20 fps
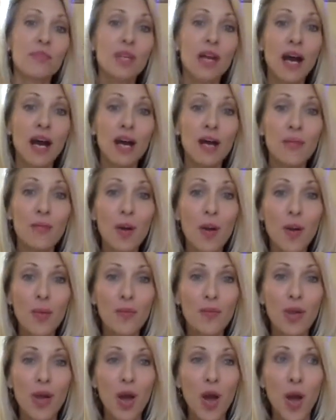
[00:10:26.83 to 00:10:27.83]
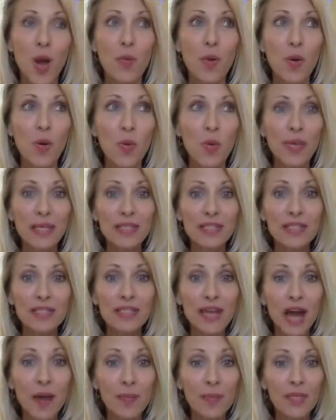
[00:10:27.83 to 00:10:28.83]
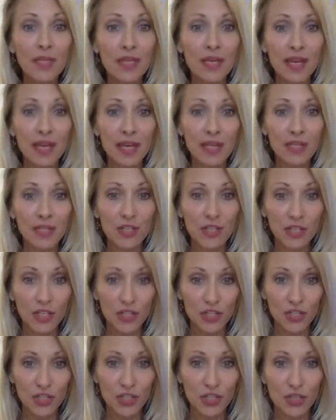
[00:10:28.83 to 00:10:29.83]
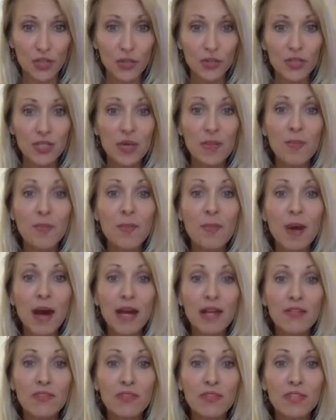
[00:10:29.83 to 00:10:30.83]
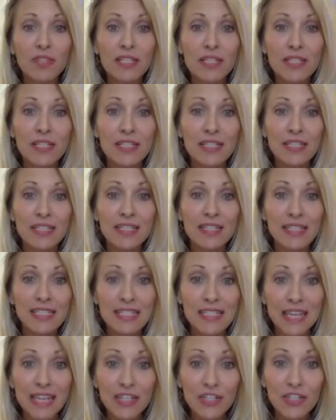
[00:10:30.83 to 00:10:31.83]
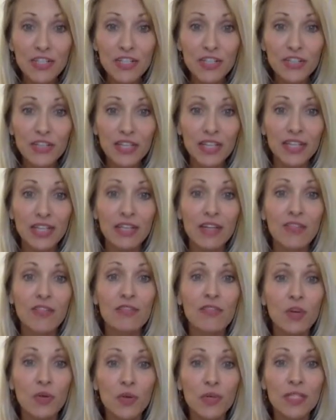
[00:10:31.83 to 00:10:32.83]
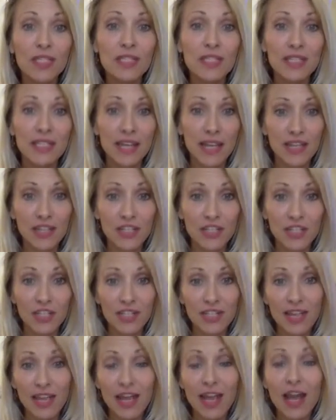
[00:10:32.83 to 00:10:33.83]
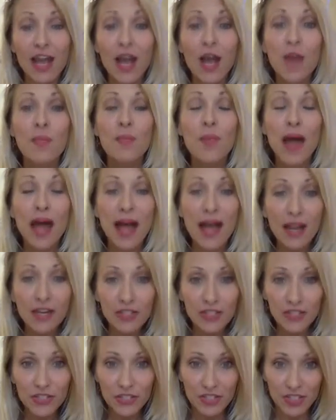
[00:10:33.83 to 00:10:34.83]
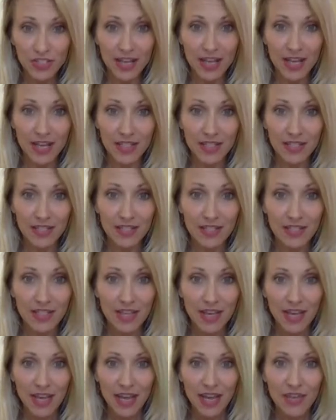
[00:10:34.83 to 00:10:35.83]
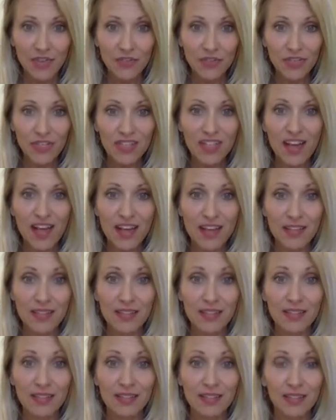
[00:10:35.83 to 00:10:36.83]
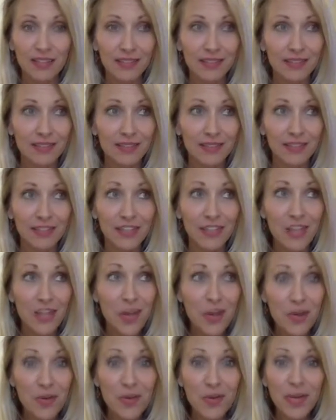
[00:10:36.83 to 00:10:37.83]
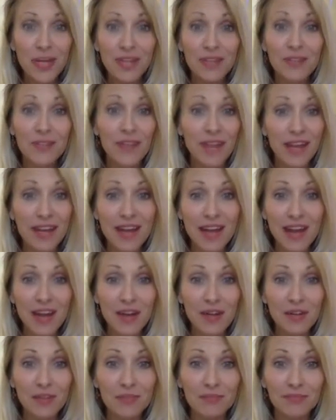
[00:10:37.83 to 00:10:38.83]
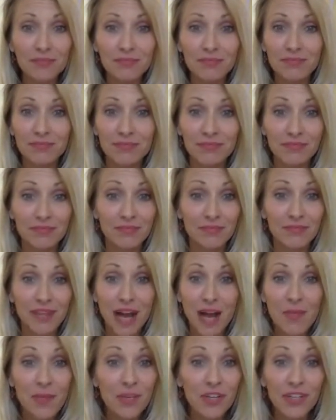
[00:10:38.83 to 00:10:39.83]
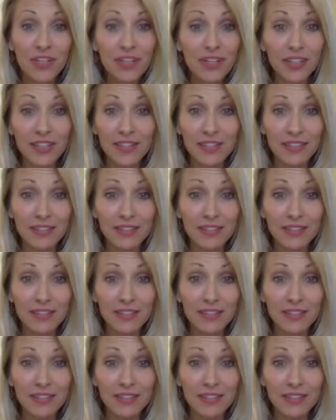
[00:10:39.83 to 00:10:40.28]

But when we can stop and do some mindfulness, centering, focused attention exercises and realize, you know what, right now, I'm good.